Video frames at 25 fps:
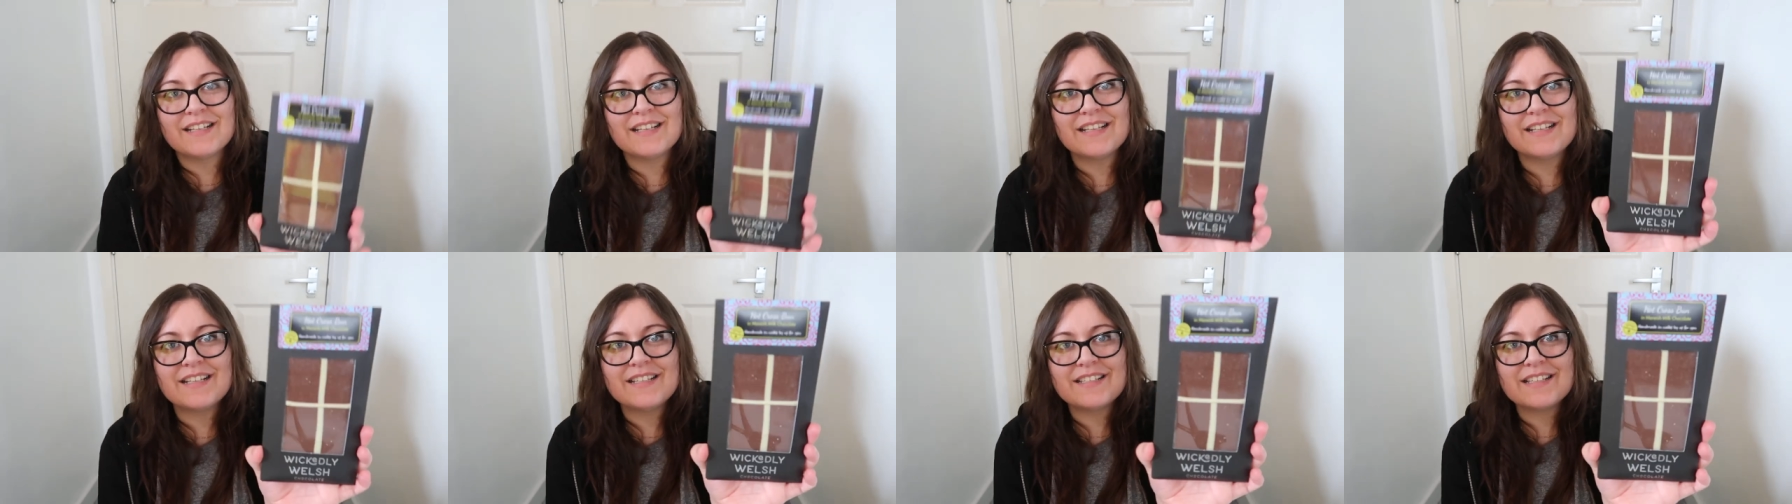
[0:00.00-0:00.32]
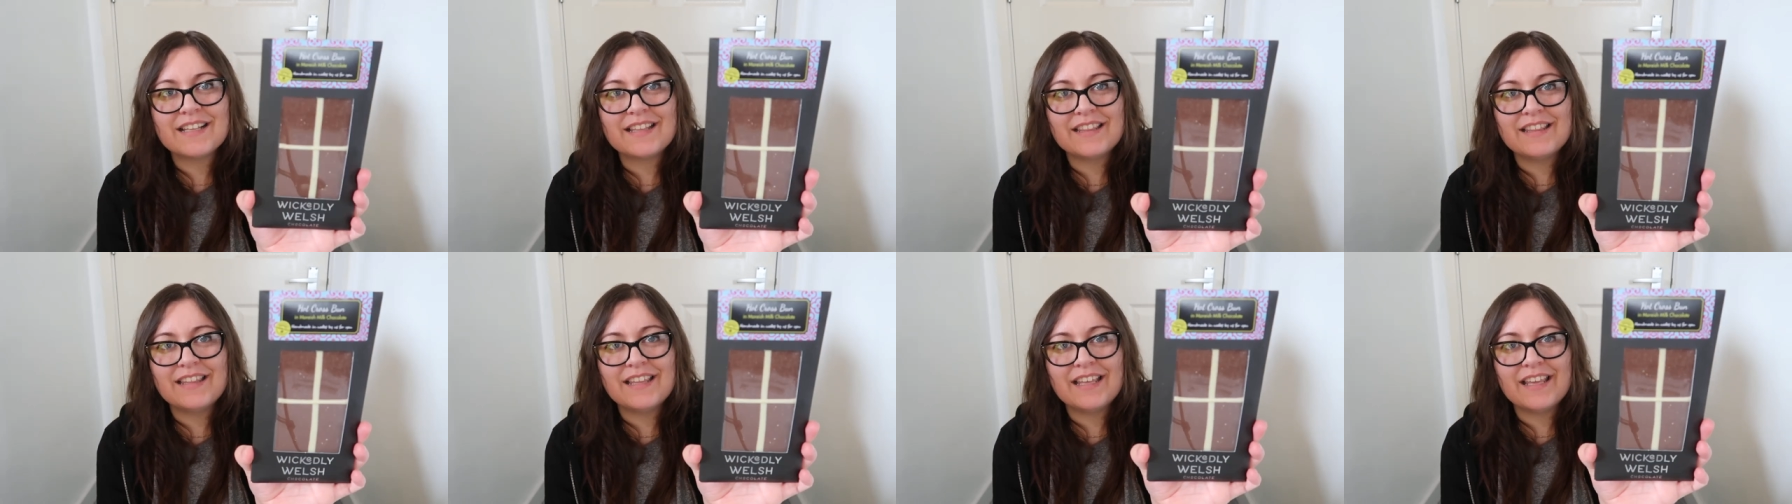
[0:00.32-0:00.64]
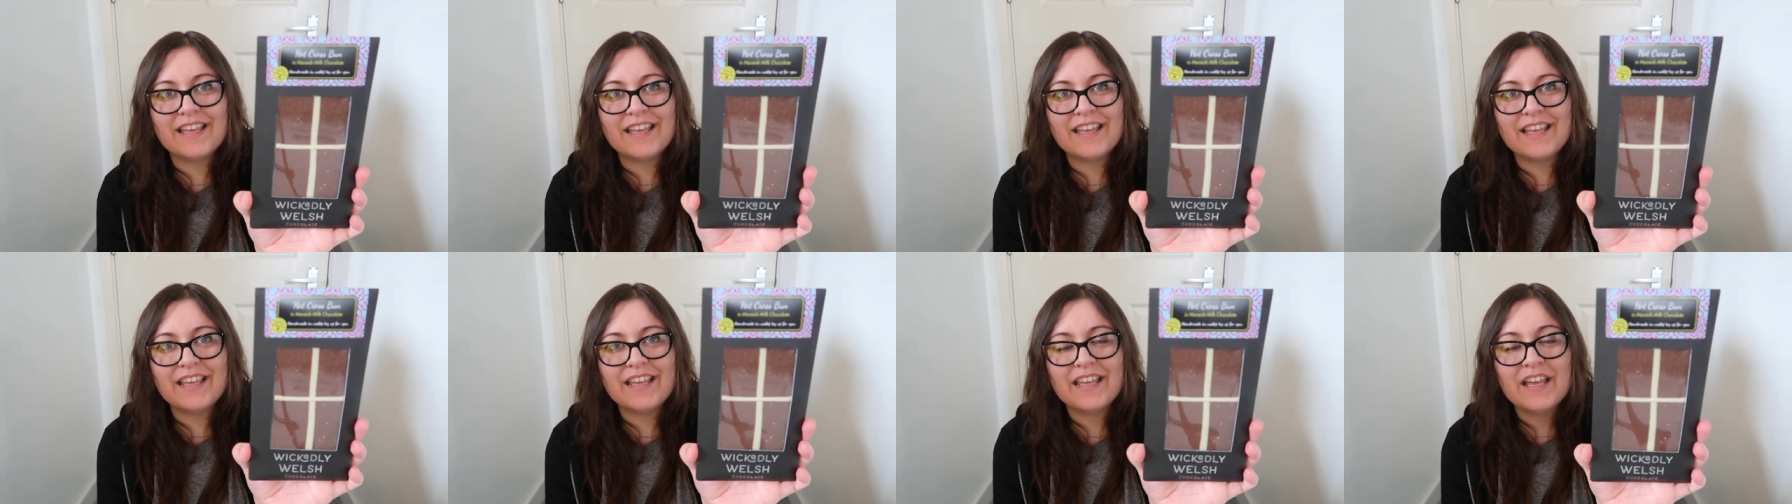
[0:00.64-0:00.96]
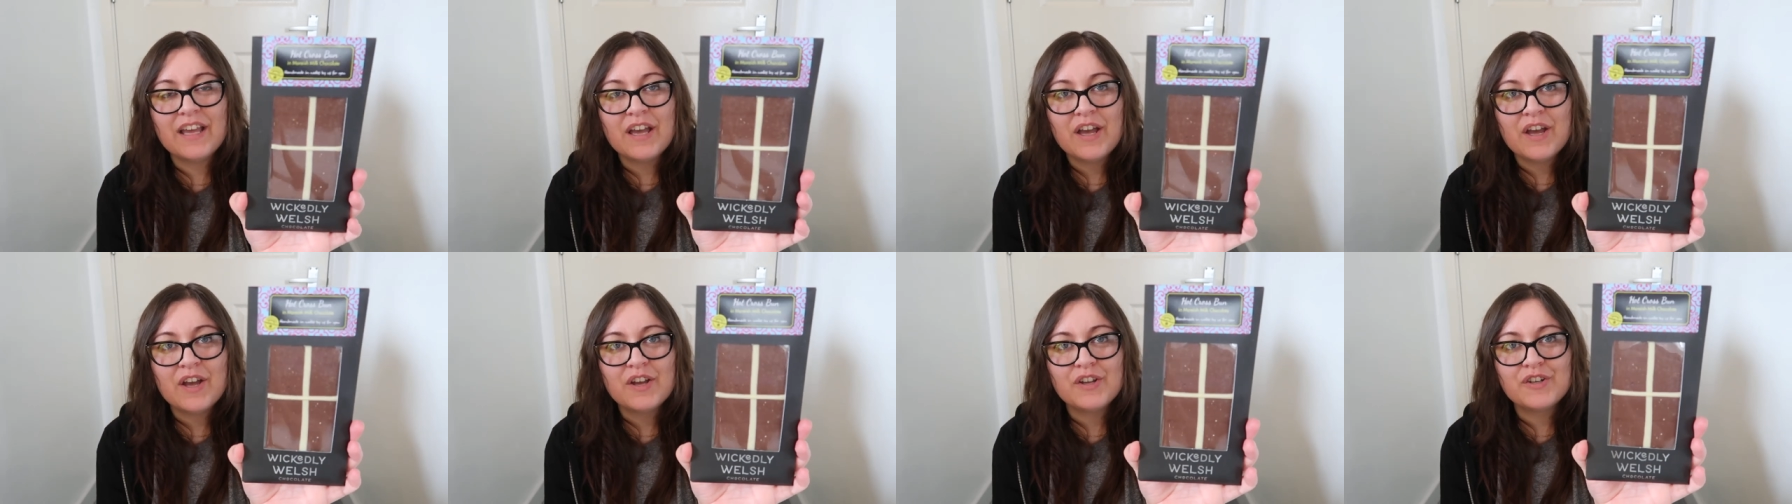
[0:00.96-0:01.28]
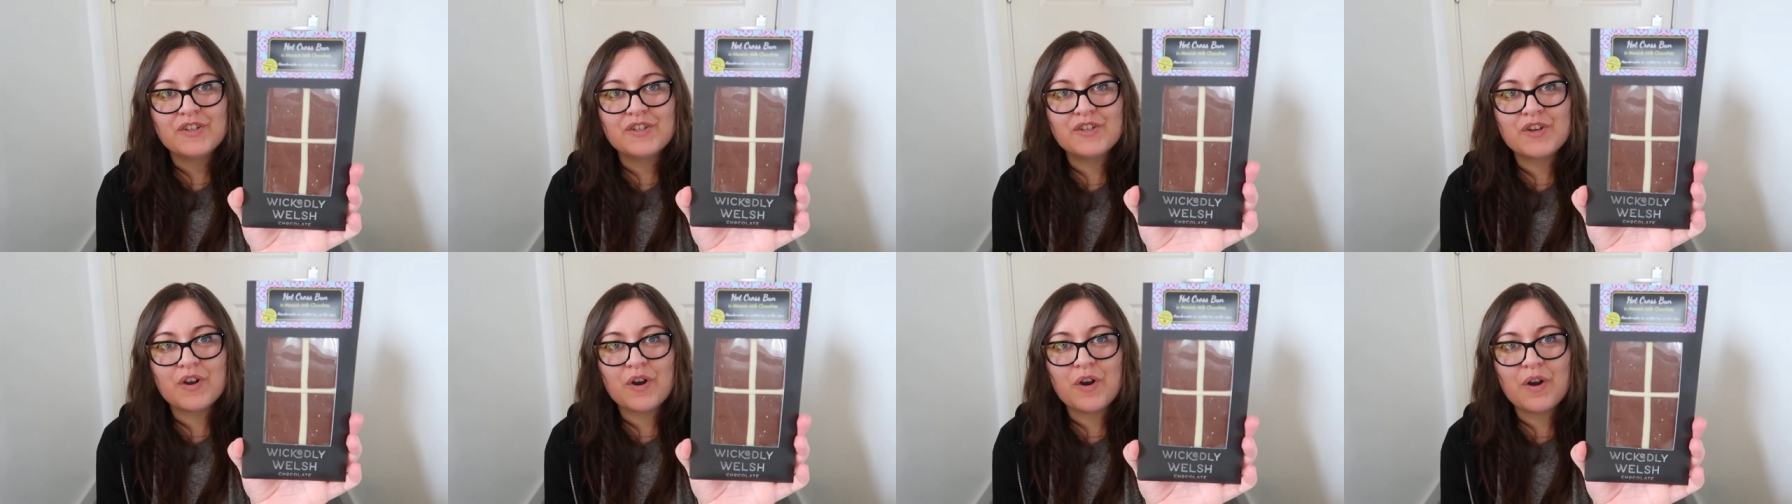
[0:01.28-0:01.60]
is the
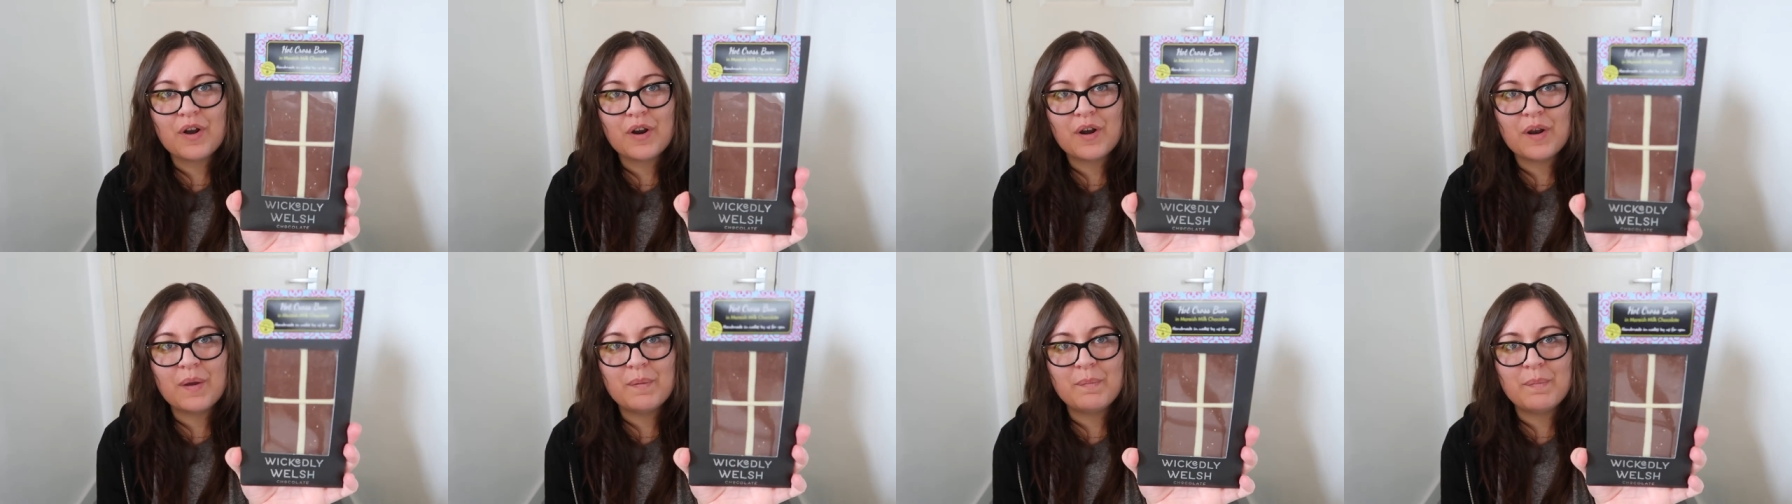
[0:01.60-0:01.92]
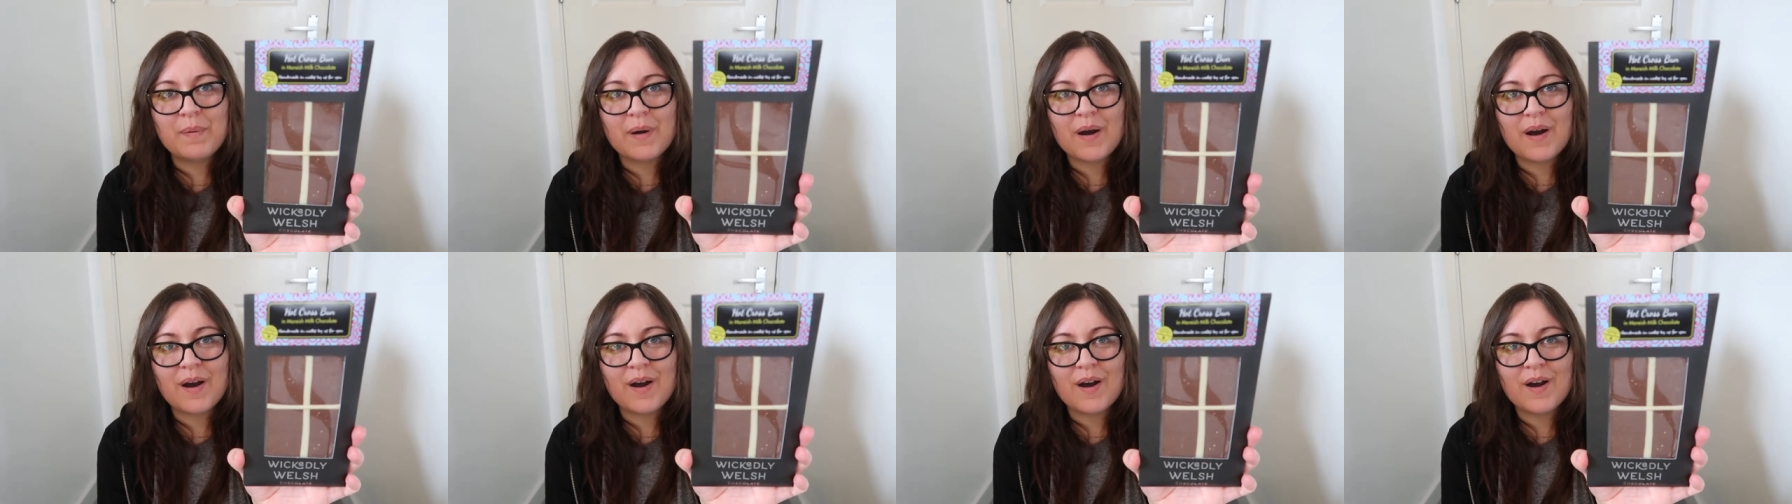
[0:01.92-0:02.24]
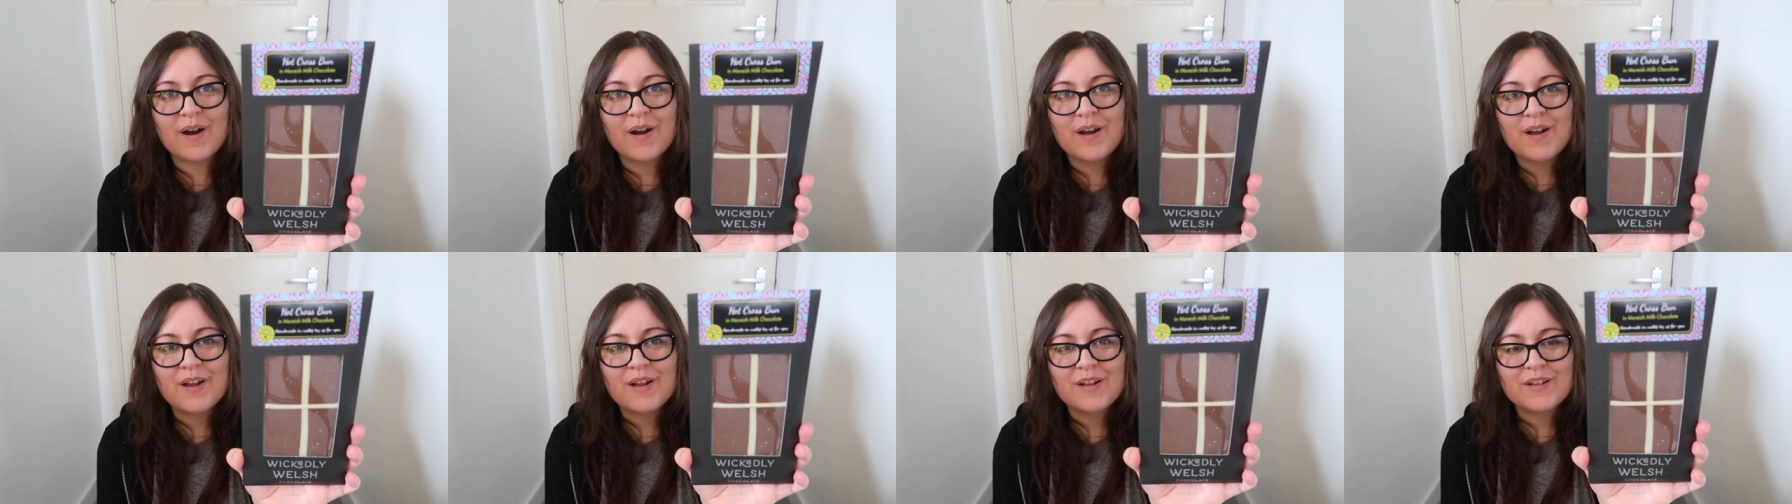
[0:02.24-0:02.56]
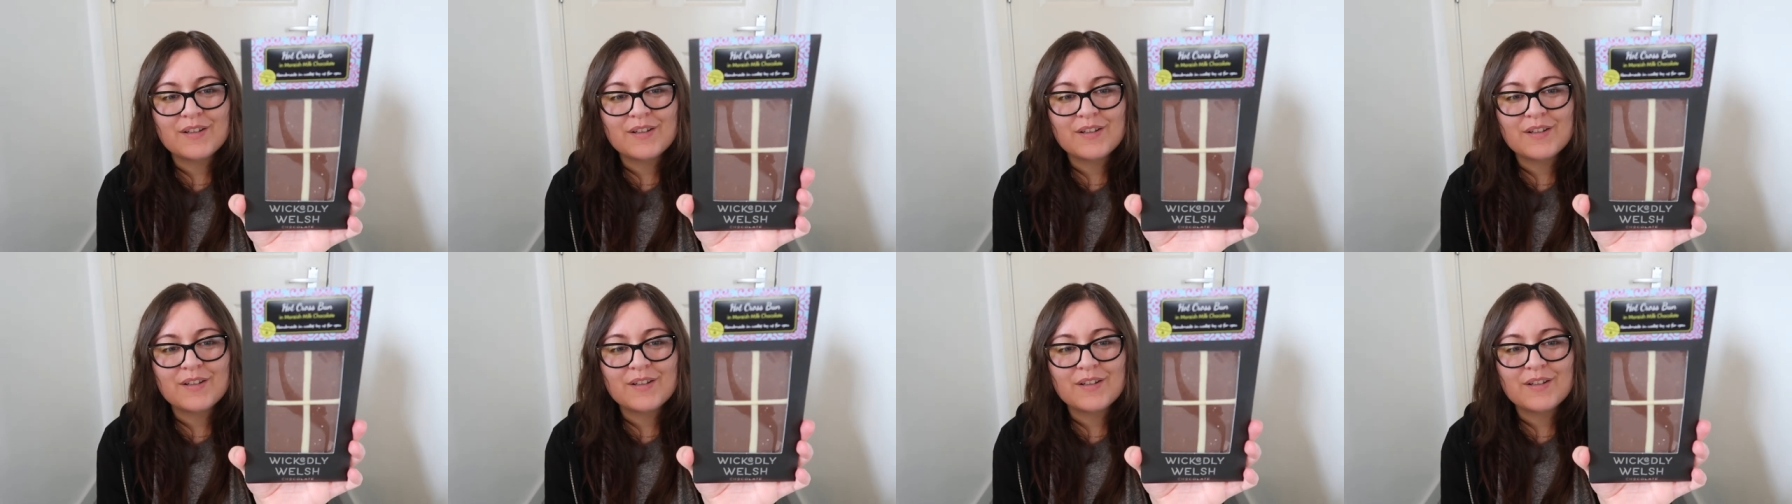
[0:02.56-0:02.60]
chocolate bar.